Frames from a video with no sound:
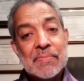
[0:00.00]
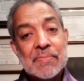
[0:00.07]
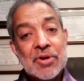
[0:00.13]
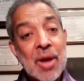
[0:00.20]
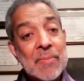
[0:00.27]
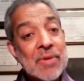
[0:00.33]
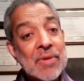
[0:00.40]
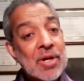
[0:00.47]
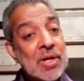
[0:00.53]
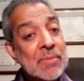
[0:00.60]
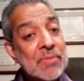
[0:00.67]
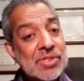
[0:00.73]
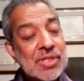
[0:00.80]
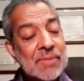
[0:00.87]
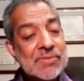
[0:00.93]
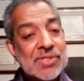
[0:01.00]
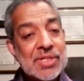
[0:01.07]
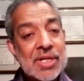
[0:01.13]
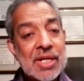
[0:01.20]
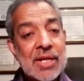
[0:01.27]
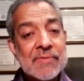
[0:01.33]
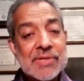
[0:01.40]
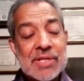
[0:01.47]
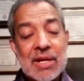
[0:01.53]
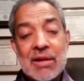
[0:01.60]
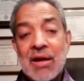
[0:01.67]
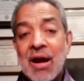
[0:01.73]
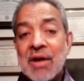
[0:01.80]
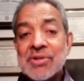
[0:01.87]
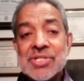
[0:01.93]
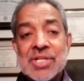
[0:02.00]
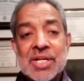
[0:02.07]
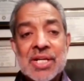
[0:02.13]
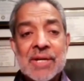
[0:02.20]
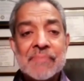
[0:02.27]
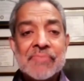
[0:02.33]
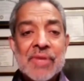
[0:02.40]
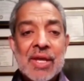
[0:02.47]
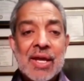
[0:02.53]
predominantly Muslim city. It's a large city.